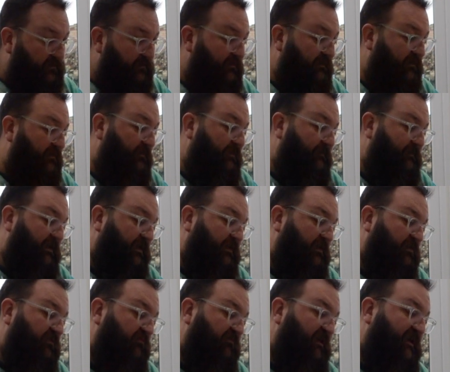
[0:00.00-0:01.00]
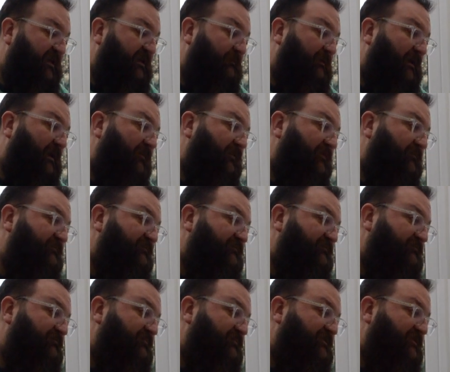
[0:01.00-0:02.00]
They've got a bit of green about them,
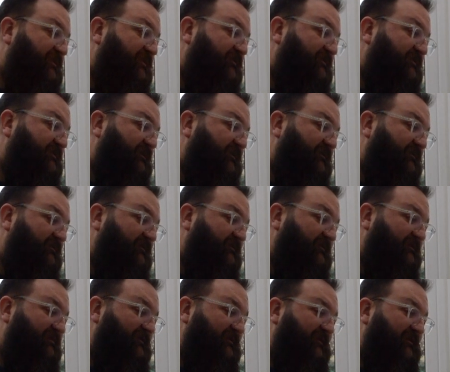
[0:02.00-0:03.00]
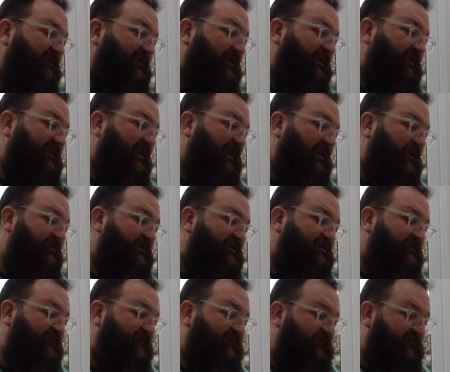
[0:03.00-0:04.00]
so you know, an element
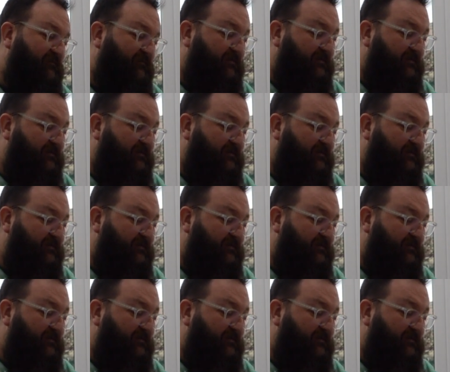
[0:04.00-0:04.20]
of